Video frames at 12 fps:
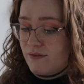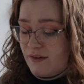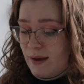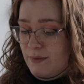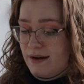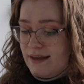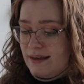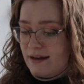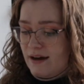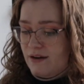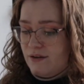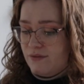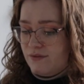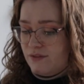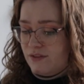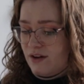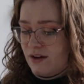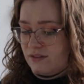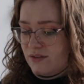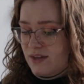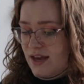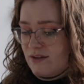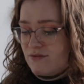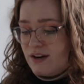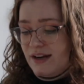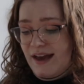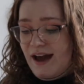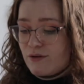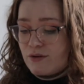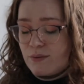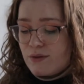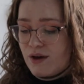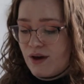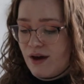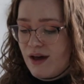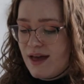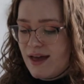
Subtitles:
family kind of starts to get really angry with her